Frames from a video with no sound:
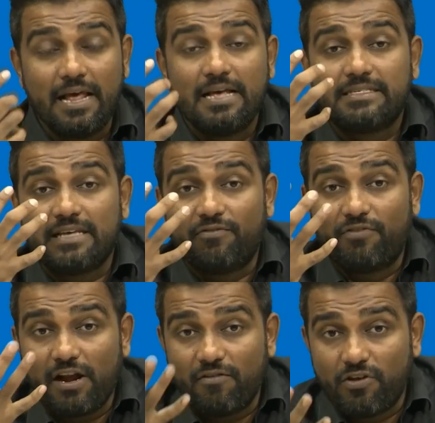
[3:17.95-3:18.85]

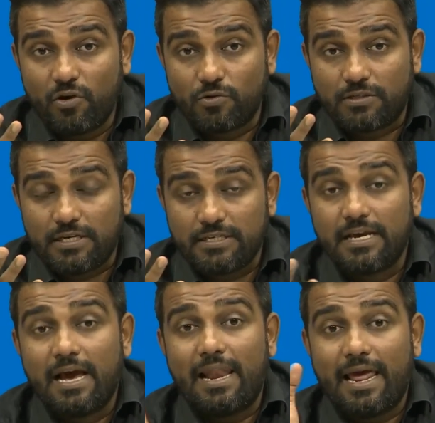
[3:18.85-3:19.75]
several VOCs
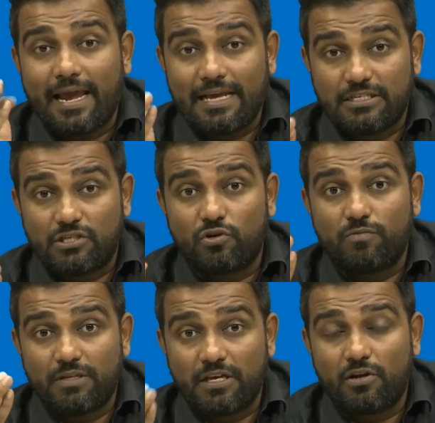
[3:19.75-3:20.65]
like acetone,
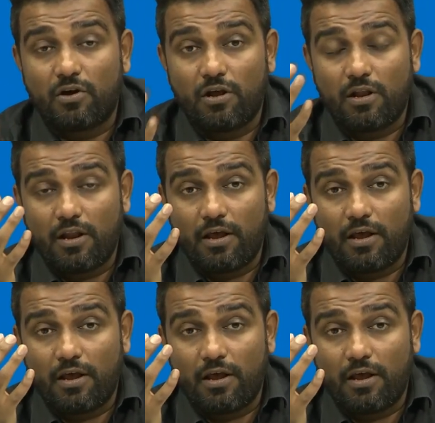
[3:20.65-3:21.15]
methanol,